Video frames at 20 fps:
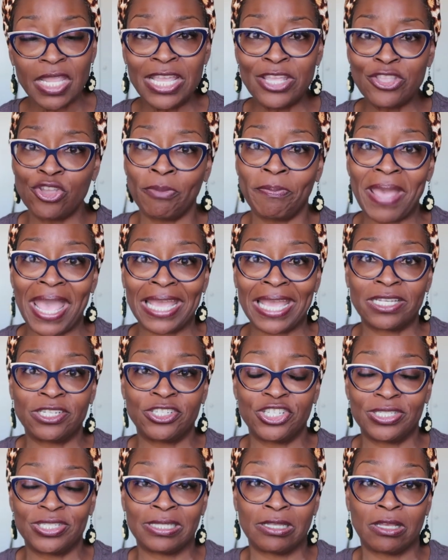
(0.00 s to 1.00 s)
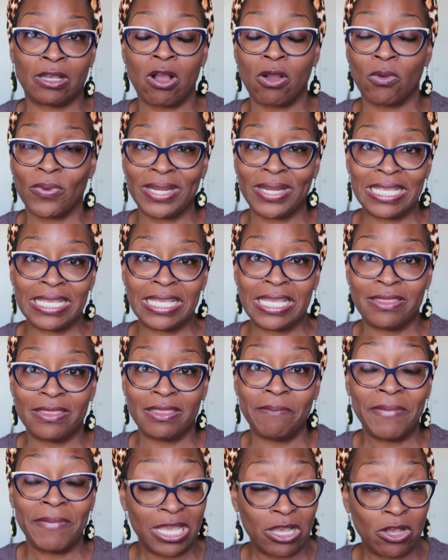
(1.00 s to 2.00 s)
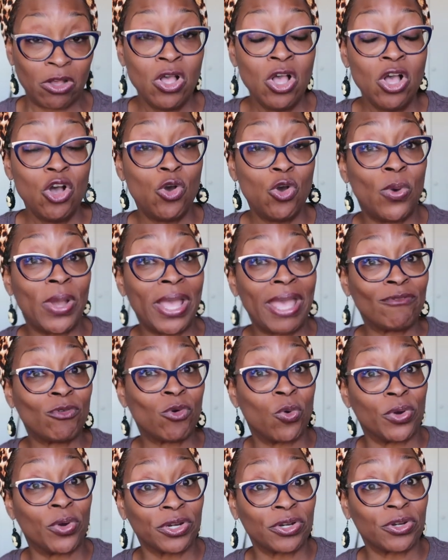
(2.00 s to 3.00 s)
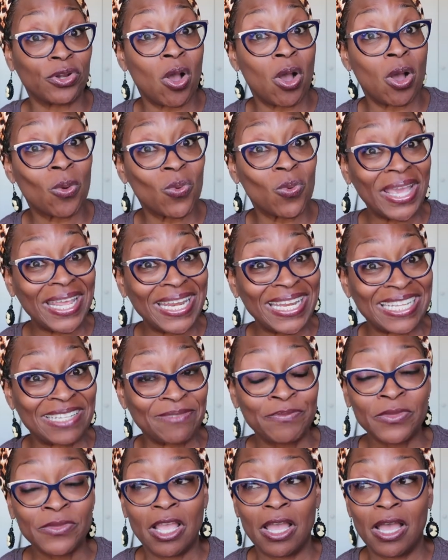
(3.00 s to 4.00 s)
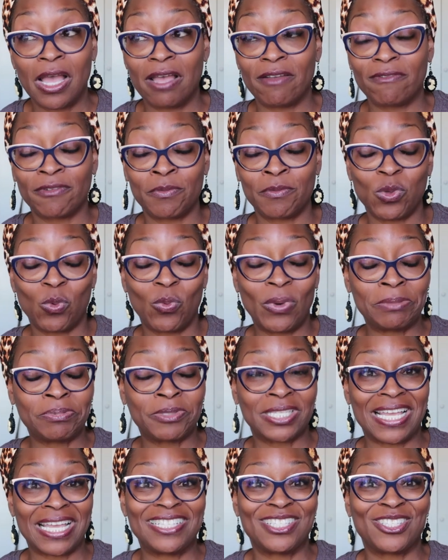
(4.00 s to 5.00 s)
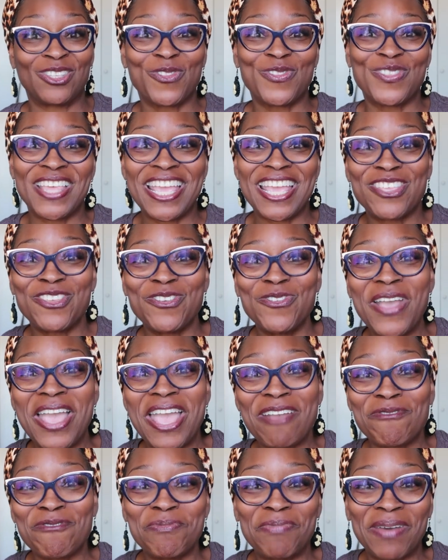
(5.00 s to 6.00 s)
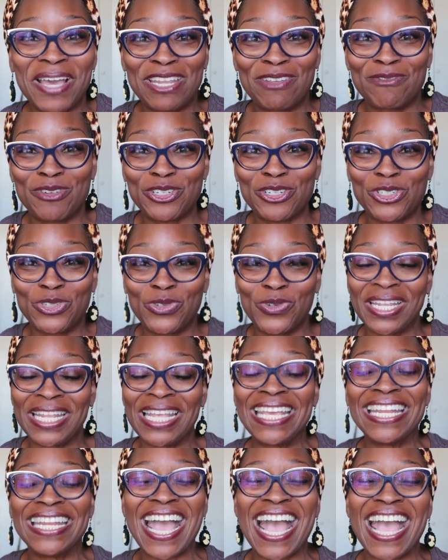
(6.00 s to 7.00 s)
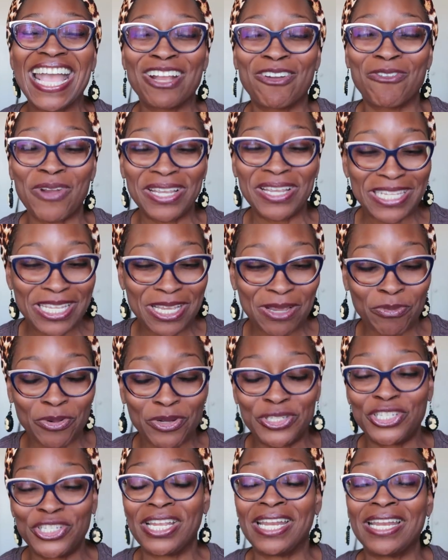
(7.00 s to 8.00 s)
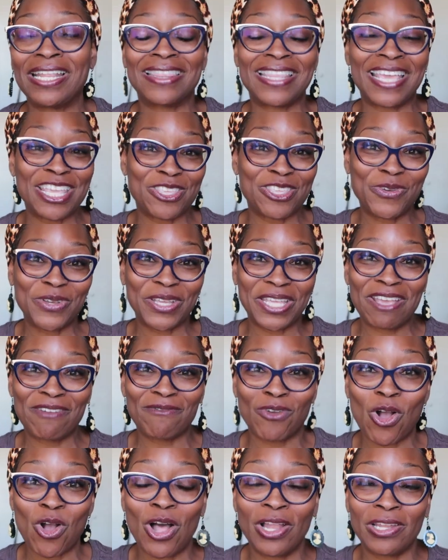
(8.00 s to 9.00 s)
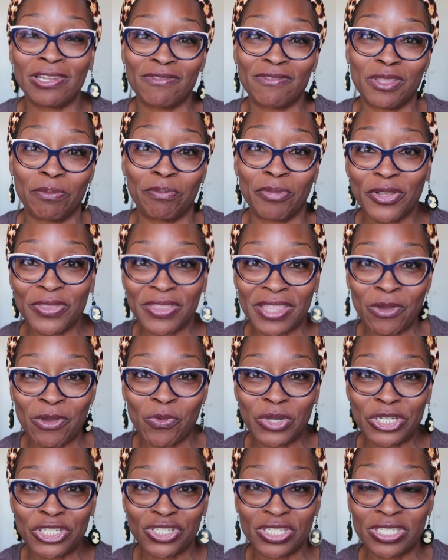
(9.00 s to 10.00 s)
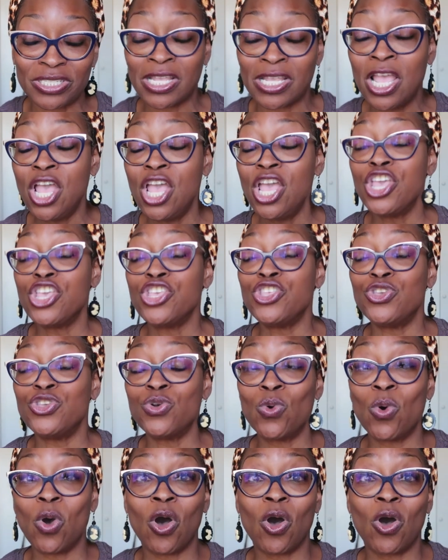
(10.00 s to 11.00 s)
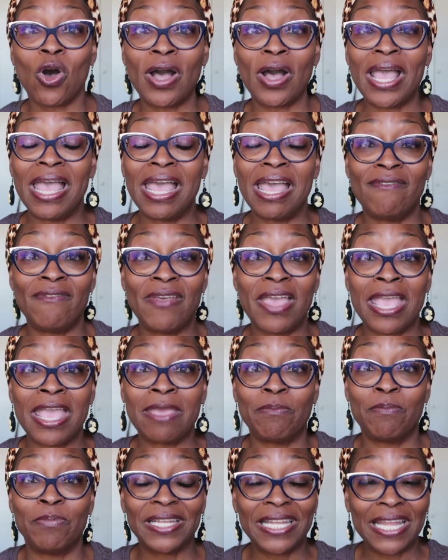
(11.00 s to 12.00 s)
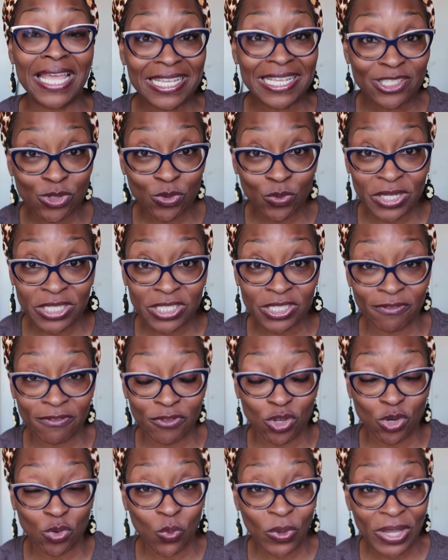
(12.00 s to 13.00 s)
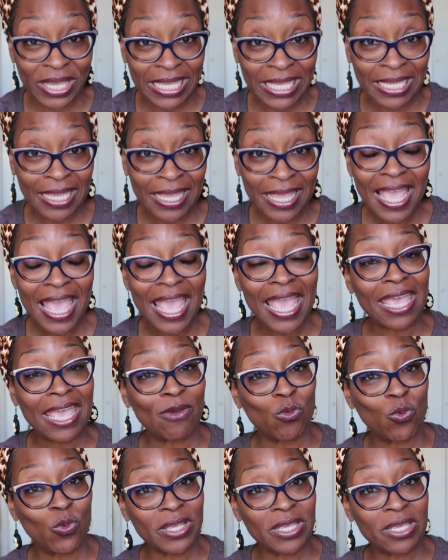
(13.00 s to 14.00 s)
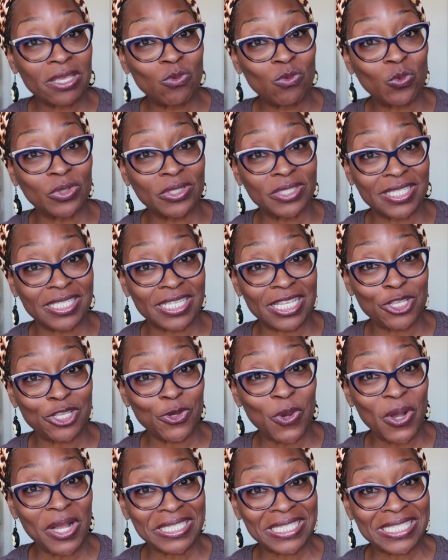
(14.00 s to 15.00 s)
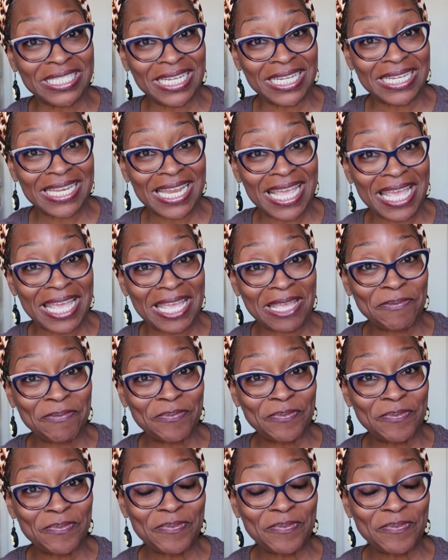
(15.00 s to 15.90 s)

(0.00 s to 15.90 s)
and your package is already in the mail, who have ordered already from the website. So thank you everybody for tuning in. I greatly appreciate it. Thank you again for all of the birthday wishes. You all have a blessed rest of your week and we will see you on Sunday.